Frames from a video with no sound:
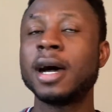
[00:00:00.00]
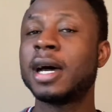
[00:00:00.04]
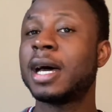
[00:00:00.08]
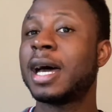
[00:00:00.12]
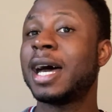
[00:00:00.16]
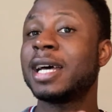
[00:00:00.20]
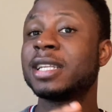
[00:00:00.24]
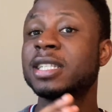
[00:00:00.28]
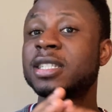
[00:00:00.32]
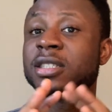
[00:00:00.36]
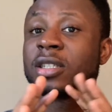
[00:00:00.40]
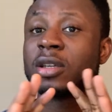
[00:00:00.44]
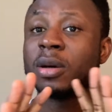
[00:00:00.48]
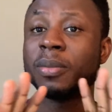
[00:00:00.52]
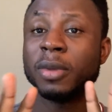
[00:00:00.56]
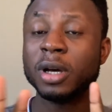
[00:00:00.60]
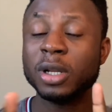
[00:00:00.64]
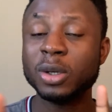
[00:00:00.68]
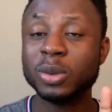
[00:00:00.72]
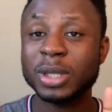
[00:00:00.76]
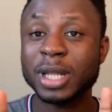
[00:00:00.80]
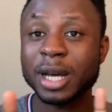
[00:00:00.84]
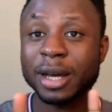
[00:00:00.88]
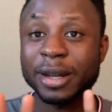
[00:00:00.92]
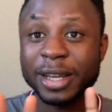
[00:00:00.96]
as somebody
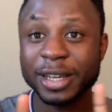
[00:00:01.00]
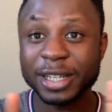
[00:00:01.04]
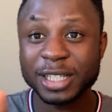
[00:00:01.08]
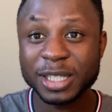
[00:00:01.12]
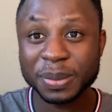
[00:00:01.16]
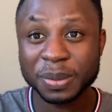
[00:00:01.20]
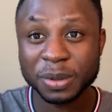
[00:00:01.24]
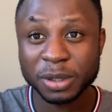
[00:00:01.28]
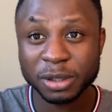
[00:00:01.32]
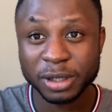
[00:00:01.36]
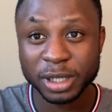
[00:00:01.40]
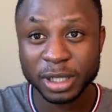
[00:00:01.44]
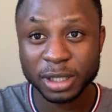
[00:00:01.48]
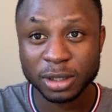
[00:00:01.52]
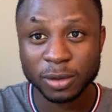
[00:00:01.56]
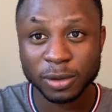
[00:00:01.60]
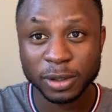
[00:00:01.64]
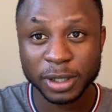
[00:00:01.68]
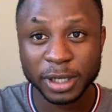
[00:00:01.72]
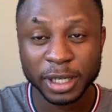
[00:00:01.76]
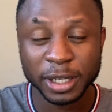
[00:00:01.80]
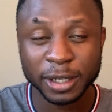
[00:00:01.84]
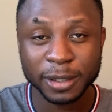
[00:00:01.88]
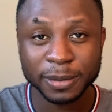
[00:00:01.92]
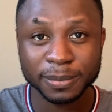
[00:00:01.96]
with that experience,
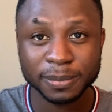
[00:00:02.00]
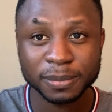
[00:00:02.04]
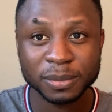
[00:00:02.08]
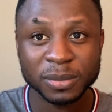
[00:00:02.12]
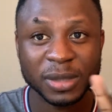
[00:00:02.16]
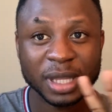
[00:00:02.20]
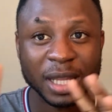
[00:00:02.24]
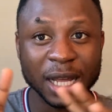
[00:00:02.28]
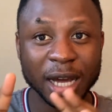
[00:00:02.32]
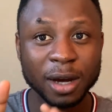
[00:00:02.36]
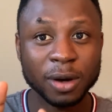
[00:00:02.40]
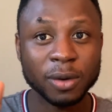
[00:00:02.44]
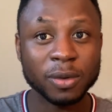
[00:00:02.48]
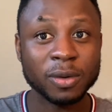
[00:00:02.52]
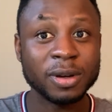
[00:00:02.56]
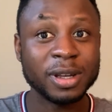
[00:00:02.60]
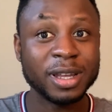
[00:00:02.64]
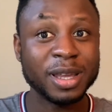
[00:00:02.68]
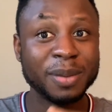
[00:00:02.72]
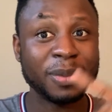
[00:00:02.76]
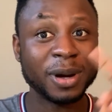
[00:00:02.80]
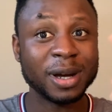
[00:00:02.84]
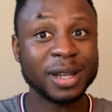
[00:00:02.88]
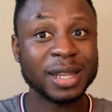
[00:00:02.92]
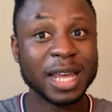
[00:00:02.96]
okay? Now,
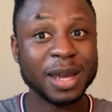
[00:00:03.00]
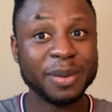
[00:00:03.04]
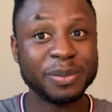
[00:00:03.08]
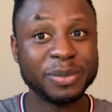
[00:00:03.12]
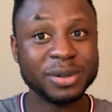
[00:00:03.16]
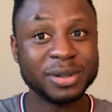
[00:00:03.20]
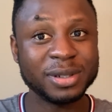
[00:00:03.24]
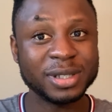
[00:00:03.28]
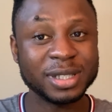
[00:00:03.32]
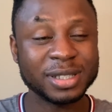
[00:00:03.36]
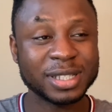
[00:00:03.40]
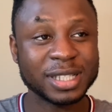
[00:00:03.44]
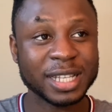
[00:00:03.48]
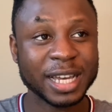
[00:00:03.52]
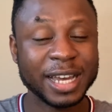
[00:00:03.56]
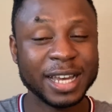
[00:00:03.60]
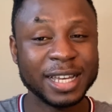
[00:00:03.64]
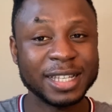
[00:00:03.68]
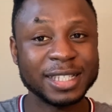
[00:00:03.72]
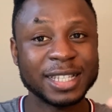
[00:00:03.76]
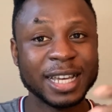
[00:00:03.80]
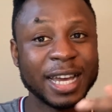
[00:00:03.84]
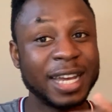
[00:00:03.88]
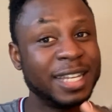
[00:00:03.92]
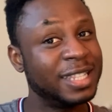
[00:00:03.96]
about library
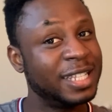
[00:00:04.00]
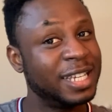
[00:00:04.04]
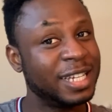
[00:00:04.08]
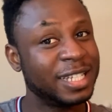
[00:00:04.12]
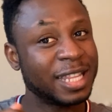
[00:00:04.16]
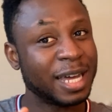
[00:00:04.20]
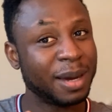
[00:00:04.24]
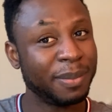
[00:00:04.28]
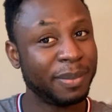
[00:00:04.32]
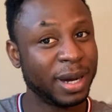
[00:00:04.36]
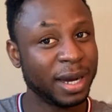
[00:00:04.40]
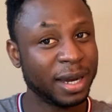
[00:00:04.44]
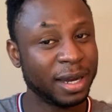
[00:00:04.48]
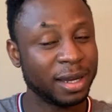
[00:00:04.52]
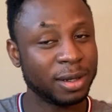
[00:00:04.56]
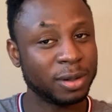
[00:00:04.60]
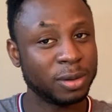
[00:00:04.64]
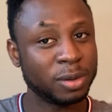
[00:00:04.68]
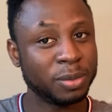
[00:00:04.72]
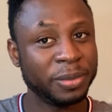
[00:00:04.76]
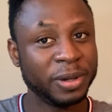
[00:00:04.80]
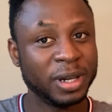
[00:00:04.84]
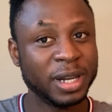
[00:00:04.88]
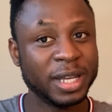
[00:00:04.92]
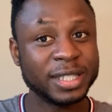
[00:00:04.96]
science, I take that back a little
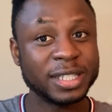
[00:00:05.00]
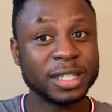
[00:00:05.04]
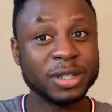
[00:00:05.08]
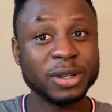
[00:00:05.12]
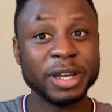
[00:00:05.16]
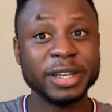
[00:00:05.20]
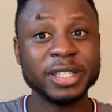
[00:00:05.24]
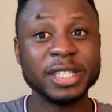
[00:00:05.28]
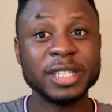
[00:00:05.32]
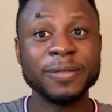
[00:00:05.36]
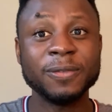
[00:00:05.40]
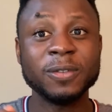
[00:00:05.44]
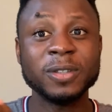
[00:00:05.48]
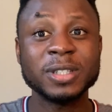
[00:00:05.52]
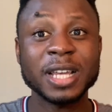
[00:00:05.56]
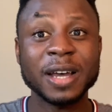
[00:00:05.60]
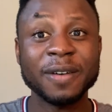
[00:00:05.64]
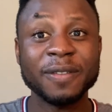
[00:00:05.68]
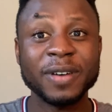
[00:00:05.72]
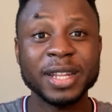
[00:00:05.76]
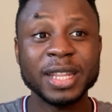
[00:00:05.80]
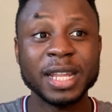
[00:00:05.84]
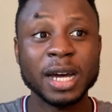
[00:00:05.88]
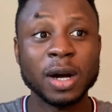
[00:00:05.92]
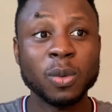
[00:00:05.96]
bit. Let's say you're a civil
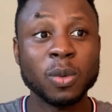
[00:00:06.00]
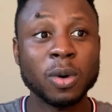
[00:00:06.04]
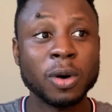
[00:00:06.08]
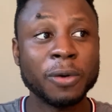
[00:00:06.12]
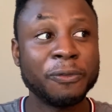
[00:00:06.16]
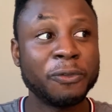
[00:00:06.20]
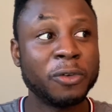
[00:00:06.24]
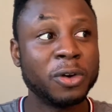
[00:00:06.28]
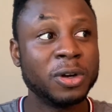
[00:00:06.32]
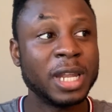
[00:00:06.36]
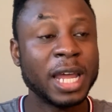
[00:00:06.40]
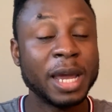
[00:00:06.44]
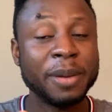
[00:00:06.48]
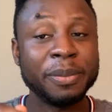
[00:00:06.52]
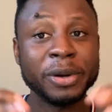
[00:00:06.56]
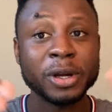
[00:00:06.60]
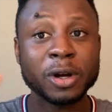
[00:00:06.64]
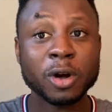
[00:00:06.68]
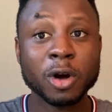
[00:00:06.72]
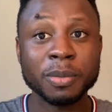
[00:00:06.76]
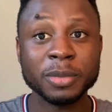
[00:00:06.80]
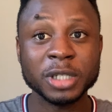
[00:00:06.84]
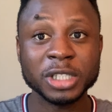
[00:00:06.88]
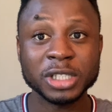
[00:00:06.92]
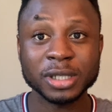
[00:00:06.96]
servant that works for Library
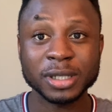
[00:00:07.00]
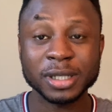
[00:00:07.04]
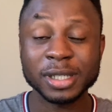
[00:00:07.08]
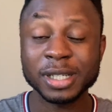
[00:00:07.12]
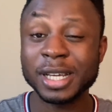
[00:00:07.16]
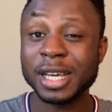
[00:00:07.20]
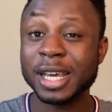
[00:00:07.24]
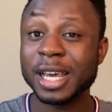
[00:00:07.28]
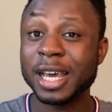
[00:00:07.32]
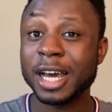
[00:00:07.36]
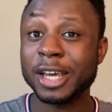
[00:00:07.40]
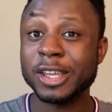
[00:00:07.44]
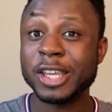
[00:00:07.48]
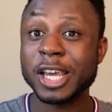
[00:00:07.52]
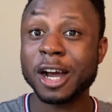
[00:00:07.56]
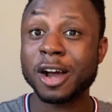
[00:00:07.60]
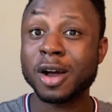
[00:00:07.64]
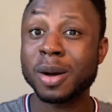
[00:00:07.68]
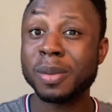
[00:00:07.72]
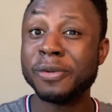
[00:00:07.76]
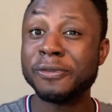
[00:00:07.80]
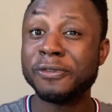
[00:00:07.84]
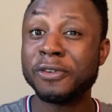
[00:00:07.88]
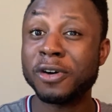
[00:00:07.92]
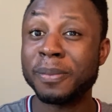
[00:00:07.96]
Commission and you're
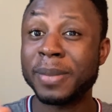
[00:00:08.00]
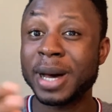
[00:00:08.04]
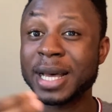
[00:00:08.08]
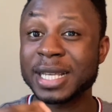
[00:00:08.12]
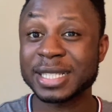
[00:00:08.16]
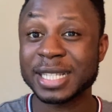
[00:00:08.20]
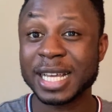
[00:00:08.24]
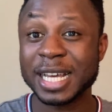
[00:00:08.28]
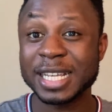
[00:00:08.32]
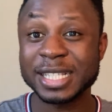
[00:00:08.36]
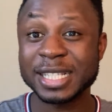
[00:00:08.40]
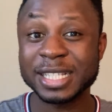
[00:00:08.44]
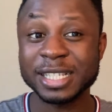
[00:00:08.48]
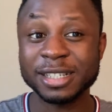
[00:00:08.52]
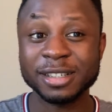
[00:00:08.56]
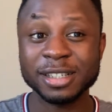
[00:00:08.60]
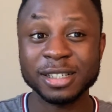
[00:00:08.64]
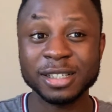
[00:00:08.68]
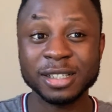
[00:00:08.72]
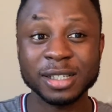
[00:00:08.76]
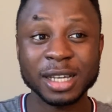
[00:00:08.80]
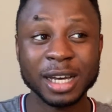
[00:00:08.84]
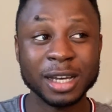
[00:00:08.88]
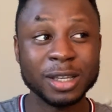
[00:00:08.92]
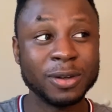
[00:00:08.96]
coming for master's degree
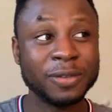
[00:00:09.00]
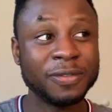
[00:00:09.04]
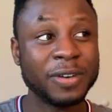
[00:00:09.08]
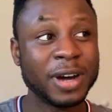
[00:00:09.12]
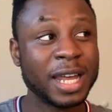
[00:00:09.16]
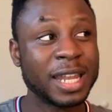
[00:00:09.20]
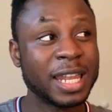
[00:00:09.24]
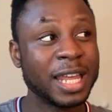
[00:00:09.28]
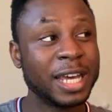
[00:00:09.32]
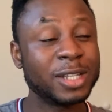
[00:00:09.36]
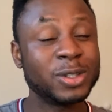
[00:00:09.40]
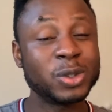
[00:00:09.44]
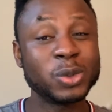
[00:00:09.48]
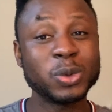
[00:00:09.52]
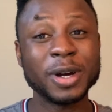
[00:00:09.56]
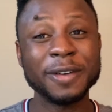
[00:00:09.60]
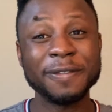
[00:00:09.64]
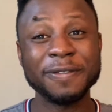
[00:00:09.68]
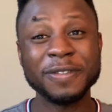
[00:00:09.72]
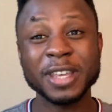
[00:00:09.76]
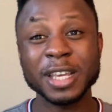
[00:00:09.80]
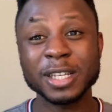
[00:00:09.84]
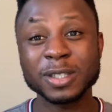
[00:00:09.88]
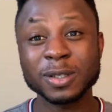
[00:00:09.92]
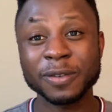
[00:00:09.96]
and you've had like 12
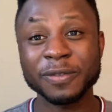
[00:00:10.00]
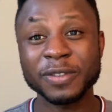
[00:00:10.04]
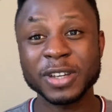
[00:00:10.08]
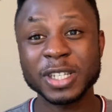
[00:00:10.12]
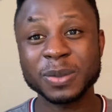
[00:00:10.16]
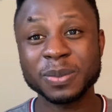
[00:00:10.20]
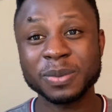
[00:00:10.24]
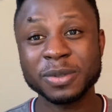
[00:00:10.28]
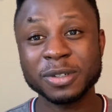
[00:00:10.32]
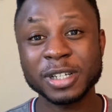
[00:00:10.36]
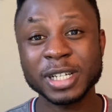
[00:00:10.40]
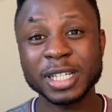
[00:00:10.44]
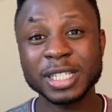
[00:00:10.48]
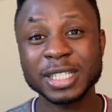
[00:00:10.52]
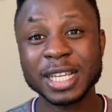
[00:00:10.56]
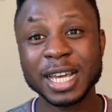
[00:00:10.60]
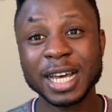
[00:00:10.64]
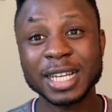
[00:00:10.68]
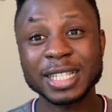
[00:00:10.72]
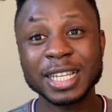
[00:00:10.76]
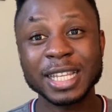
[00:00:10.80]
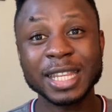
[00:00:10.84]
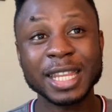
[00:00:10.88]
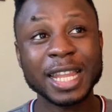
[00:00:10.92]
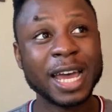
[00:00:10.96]
years of experience as
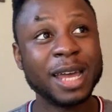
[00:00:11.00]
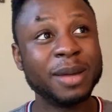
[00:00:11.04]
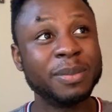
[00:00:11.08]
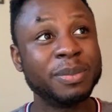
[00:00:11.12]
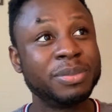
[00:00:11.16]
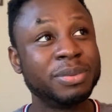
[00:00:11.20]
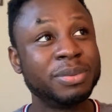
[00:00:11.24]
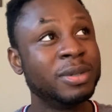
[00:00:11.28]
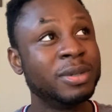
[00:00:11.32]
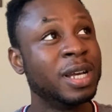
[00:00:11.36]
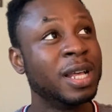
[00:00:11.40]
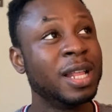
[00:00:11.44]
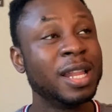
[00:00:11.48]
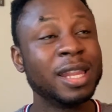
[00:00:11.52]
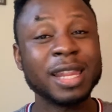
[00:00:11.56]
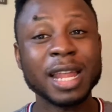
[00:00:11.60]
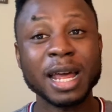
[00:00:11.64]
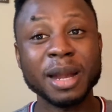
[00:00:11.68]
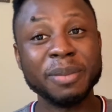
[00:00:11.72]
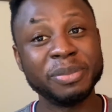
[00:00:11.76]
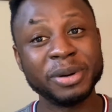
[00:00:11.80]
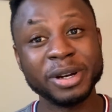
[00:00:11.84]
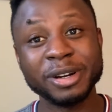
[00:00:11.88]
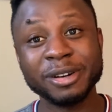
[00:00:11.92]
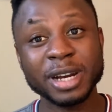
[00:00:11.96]
a
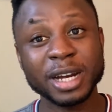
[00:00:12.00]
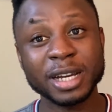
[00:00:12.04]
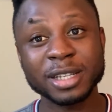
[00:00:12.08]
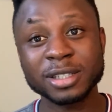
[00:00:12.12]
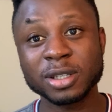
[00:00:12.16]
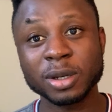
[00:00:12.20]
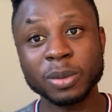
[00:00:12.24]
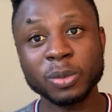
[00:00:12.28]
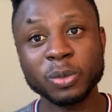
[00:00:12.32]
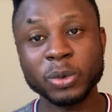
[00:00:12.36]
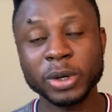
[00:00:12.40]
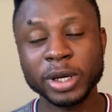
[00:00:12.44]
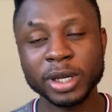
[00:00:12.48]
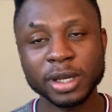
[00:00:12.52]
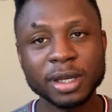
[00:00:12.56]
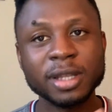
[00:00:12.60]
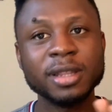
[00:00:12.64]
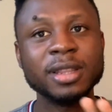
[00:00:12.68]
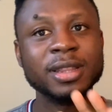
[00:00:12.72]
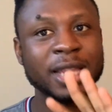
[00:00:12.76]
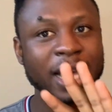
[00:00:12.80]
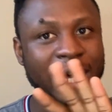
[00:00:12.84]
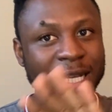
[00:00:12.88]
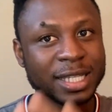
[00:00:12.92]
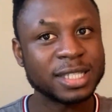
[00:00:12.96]
librarian somewhere.
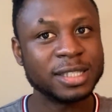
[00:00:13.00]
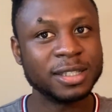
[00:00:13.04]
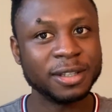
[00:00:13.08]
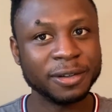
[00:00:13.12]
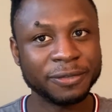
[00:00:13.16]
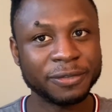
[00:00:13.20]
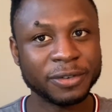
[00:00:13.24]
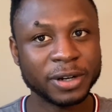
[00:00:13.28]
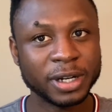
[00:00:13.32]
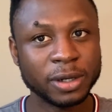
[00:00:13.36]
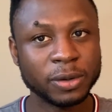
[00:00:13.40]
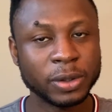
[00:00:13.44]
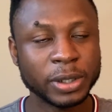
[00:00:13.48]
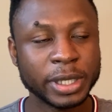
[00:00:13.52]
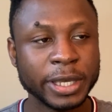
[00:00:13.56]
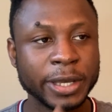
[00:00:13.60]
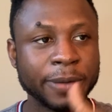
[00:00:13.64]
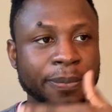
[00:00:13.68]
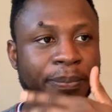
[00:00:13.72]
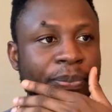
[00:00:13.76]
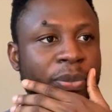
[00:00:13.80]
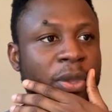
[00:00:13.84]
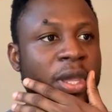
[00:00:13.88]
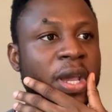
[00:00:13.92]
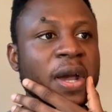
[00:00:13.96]
That's different, okay?
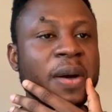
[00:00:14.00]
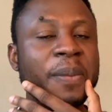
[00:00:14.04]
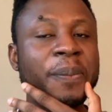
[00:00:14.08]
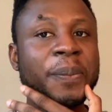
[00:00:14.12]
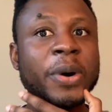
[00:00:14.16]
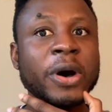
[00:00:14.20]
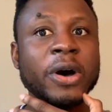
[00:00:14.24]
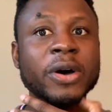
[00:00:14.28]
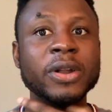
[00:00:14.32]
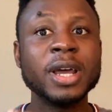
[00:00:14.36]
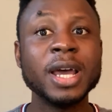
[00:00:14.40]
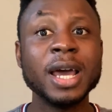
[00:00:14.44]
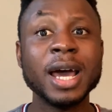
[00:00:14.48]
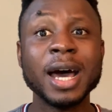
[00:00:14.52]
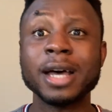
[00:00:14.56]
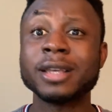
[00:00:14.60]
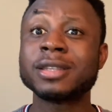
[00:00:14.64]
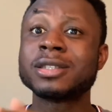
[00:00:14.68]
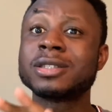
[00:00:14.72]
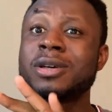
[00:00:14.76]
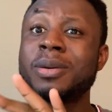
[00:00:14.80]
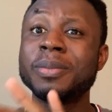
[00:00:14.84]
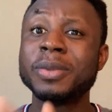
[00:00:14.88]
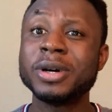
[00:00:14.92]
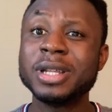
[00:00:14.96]
But as
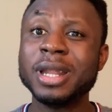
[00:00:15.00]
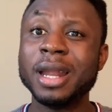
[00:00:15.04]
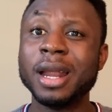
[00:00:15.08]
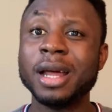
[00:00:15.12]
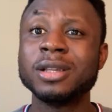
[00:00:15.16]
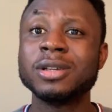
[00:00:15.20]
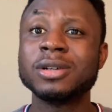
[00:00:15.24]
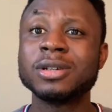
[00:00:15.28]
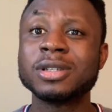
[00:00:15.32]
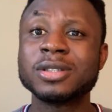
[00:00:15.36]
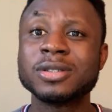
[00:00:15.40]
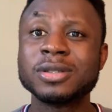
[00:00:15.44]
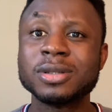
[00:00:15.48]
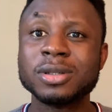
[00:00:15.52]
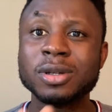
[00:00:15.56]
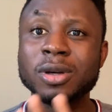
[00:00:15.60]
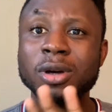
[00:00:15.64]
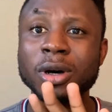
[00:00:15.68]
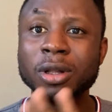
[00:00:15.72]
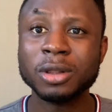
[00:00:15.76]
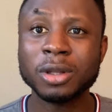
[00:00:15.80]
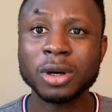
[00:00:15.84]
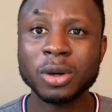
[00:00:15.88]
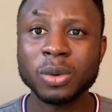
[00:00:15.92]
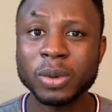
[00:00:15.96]
somebody that just got
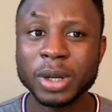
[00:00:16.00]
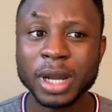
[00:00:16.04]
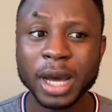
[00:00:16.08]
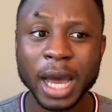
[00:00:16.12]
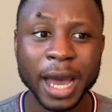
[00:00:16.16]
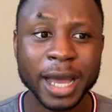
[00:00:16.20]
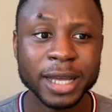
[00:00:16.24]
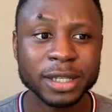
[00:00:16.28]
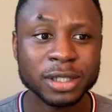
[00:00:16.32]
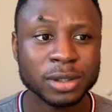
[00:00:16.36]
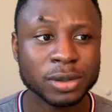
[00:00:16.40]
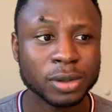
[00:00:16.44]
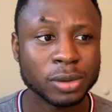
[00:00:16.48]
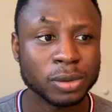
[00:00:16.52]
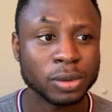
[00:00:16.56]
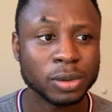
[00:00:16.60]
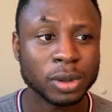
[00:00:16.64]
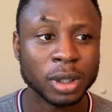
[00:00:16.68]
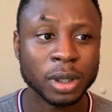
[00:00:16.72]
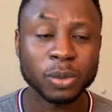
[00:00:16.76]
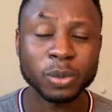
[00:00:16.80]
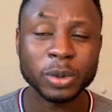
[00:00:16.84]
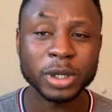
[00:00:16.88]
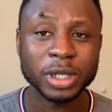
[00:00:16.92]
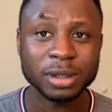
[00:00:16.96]
done with high school,
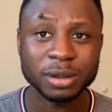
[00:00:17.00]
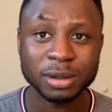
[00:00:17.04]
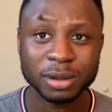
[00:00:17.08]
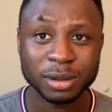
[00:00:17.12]
with